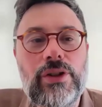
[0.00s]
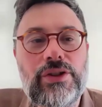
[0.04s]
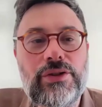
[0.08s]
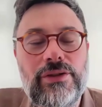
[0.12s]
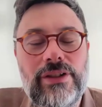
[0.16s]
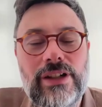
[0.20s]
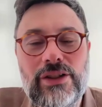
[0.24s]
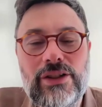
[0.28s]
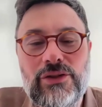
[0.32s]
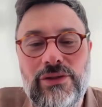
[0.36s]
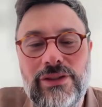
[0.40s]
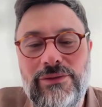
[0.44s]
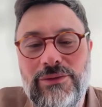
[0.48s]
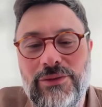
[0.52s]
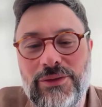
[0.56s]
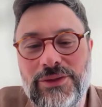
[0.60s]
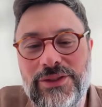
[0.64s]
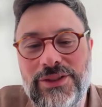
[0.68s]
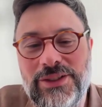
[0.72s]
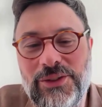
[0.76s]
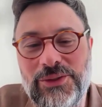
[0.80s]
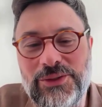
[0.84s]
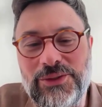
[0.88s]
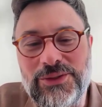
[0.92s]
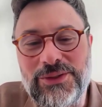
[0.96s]
a question actually
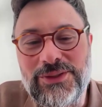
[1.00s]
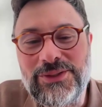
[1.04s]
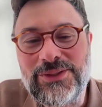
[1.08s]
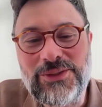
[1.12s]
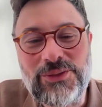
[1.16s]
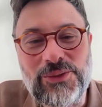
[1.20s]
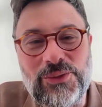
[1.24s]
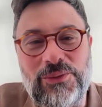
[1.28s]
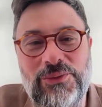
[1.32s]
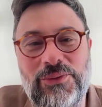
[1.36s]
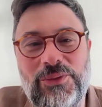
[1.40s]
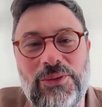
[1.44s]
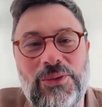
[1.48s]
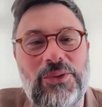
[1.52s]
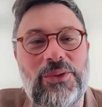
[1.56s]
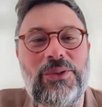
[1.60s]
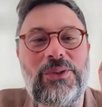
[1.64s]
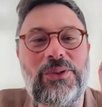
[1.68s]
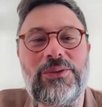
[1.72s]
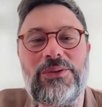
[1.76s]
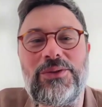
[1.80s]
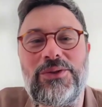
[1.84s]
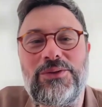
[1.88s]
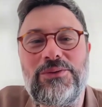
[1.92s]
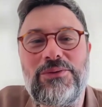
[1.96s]
for the audience or
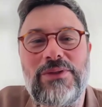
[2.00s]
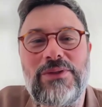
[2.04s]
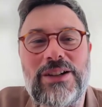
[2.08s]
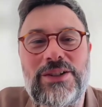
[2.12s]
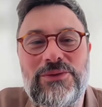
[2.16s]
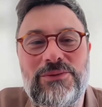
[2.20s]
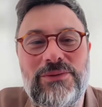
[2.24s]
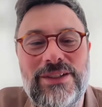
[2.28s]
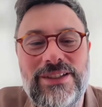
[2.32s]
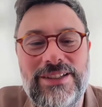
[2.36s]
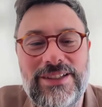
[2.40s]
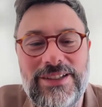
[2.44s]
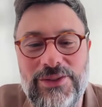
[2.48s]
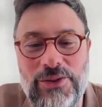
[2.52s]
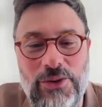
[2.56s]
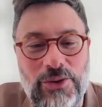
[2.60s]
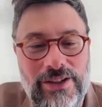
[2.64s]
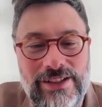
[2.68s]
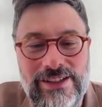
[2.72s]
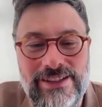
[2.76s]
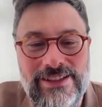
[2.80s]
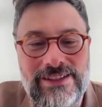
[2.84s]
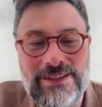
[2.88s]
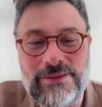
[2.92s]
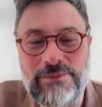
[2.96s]
for you, Ashwini
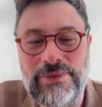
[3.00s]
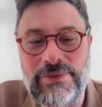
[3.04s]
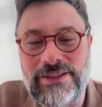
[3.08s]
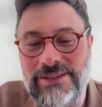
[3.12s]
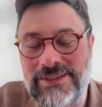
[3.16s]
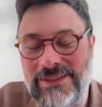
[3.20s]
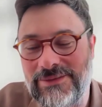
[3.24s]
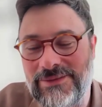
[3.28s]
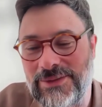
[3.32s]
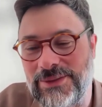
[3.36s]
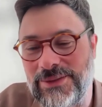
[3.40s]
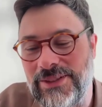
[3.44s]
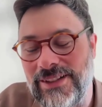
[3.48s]
or Elizabeth.